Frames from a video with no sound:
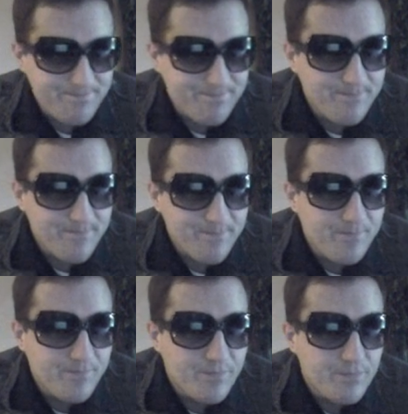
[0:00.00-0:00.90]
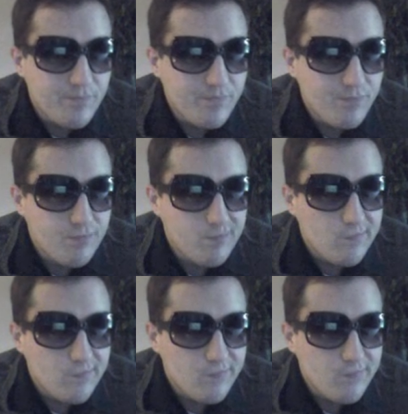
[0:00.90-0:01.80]

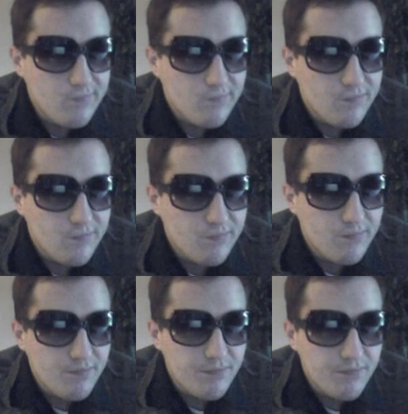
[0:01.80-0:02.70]
Nothing is said.